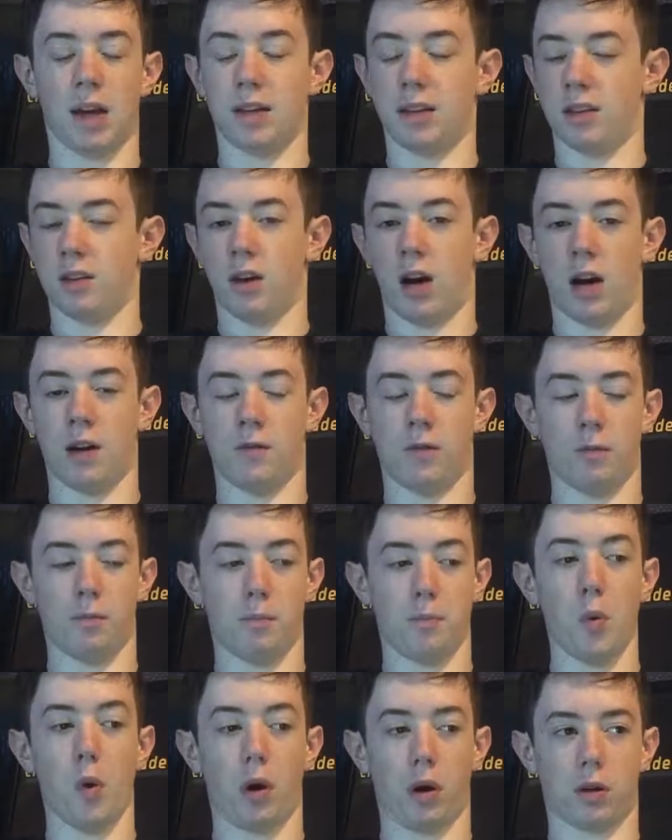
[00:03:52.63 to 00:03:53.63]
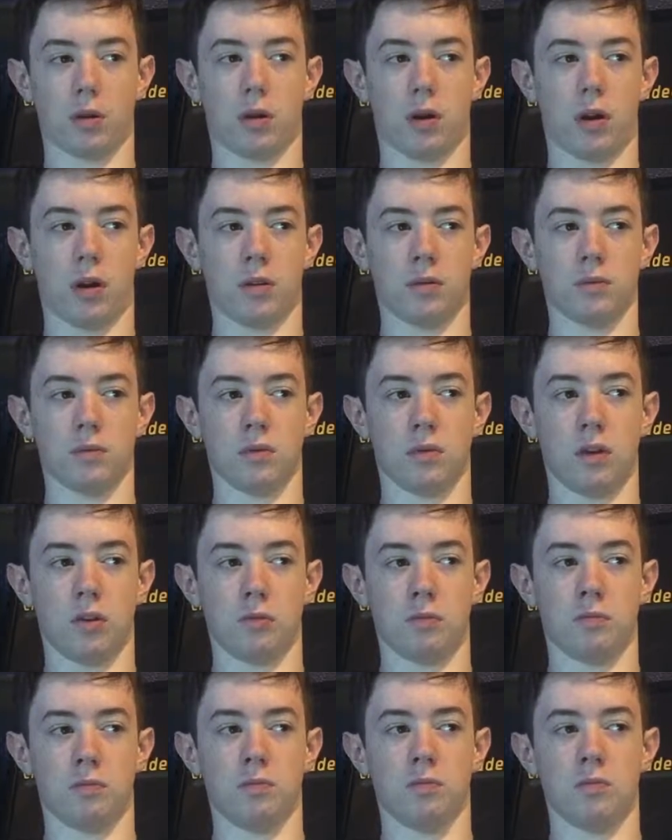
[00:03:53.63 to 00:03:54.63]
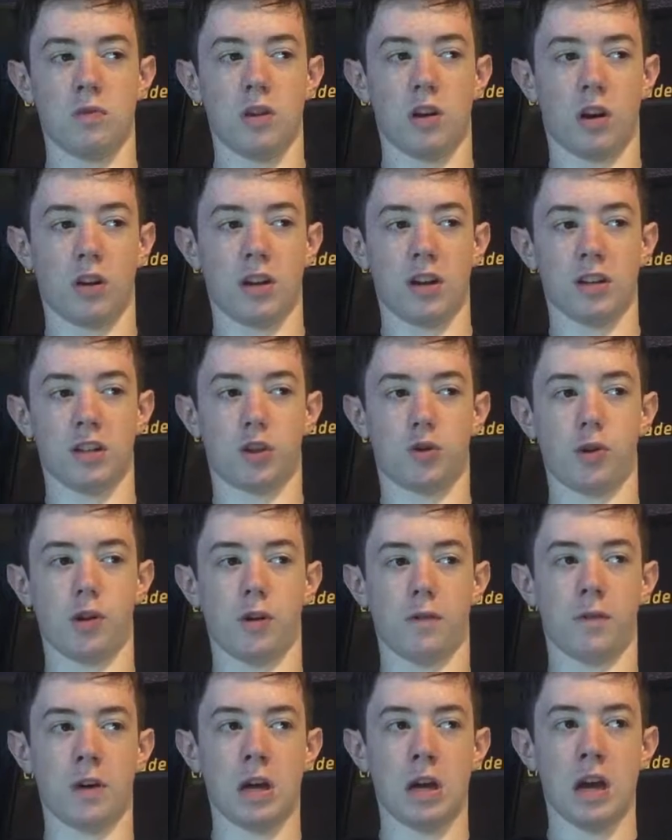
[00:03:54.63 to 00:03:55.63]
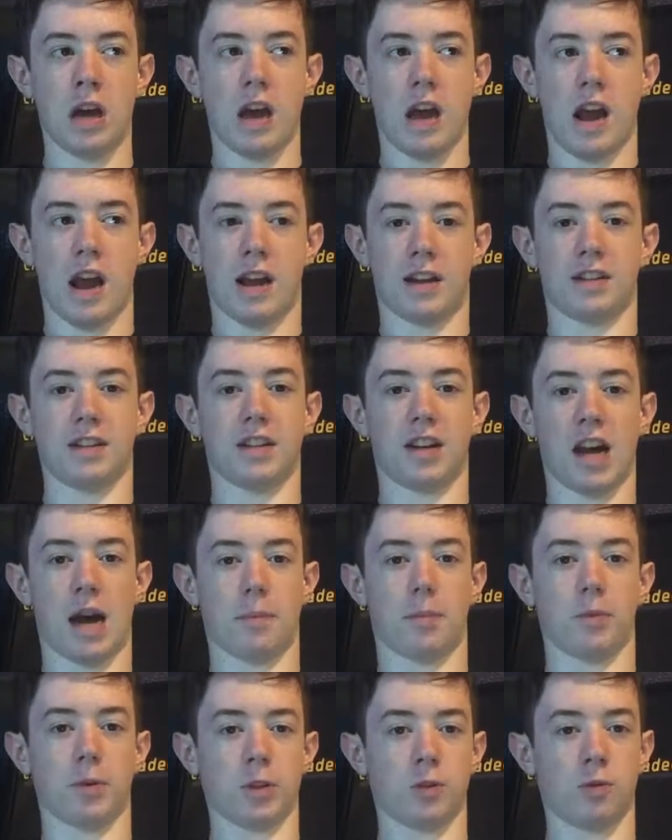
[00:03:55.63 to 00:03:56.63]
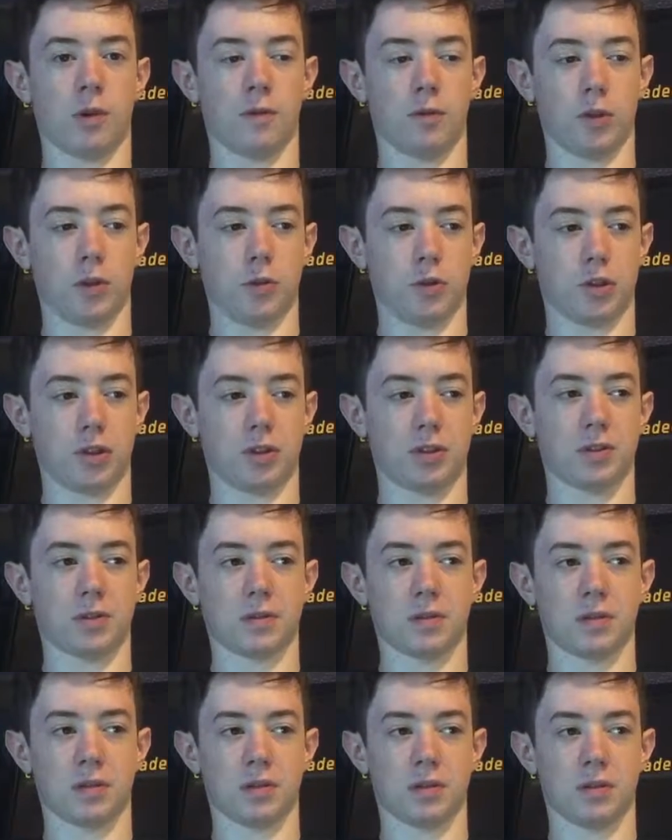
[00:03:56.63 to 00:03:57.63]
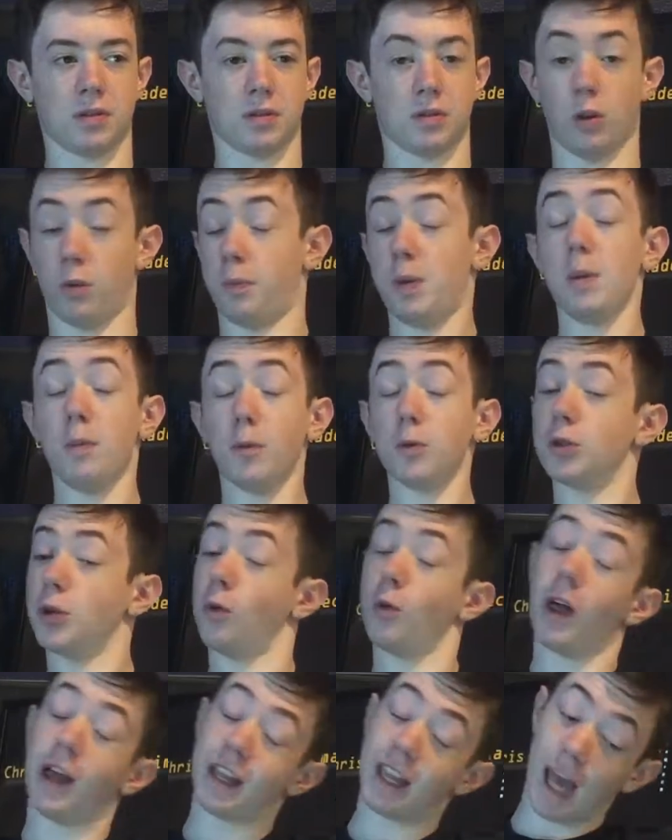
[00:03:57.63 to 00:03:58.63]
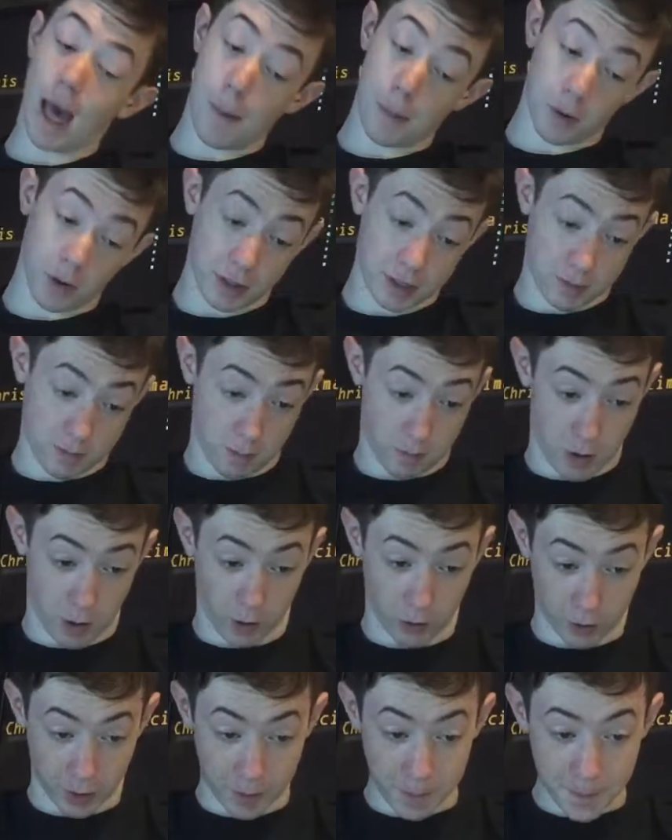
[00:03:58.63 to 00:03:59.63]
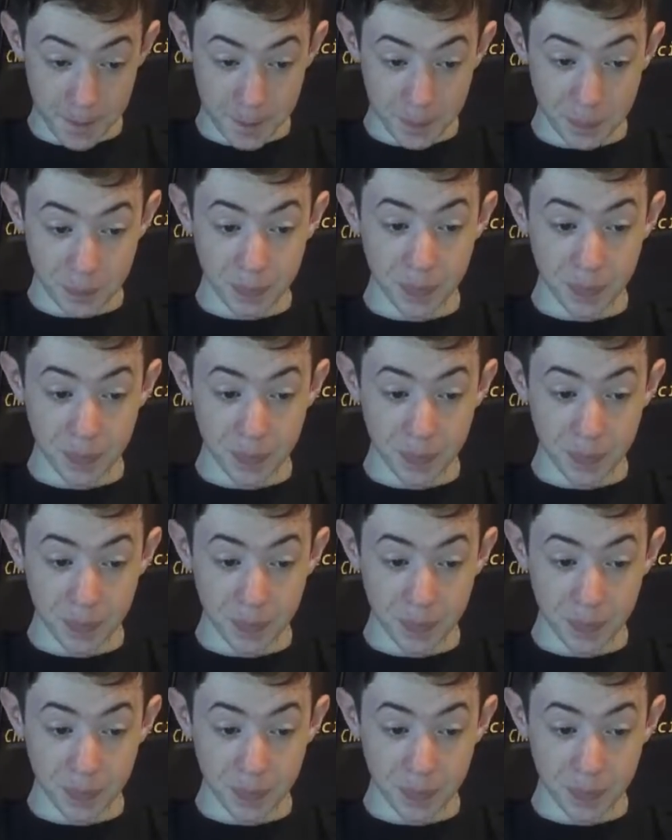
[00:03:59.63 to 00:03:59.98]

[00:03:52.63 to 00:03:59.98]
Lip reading: I have a book on the history of anti-capitalist revolutions. So people don't like capitalism, apparently.